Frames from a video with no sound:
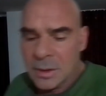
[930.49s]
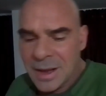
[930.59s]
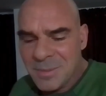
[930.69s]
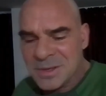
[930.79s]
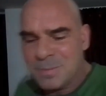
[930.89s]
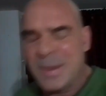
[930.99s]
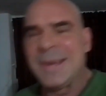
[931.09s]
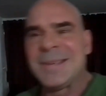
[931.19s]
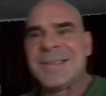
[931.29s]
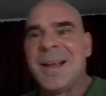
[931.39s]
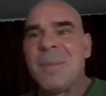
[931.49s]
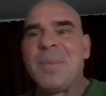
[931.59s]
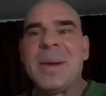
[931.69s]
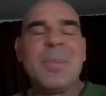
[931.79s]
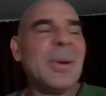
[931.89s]
That must piss some
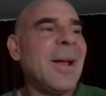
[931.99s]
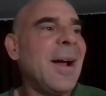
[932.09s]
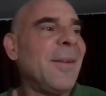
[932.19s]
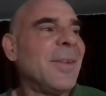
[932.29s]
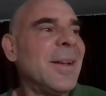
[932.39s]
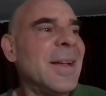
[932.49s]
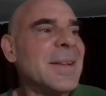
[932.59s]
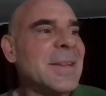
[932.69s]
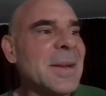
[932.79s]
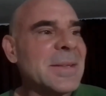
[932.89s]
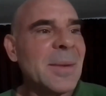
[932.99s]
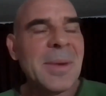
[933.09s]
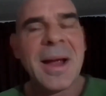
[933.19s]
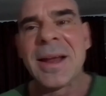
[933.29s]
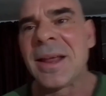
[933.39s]
people off, seeing some
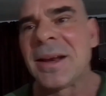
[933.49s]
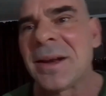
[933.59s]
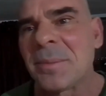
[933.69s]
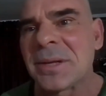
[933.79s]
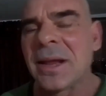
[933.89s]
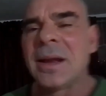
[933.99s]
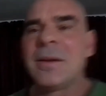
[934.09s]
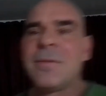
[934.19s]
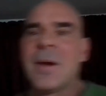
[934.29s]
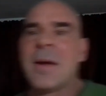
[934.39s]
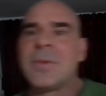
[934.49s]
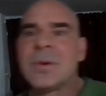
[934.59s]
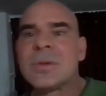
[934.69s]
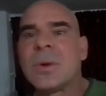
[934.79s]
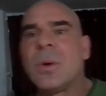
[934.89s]
guy getting up to 85
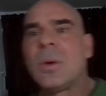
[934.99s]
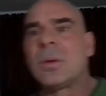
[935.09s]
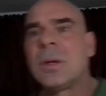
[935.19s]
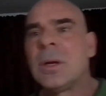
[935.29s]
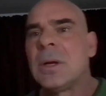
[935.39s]
years old,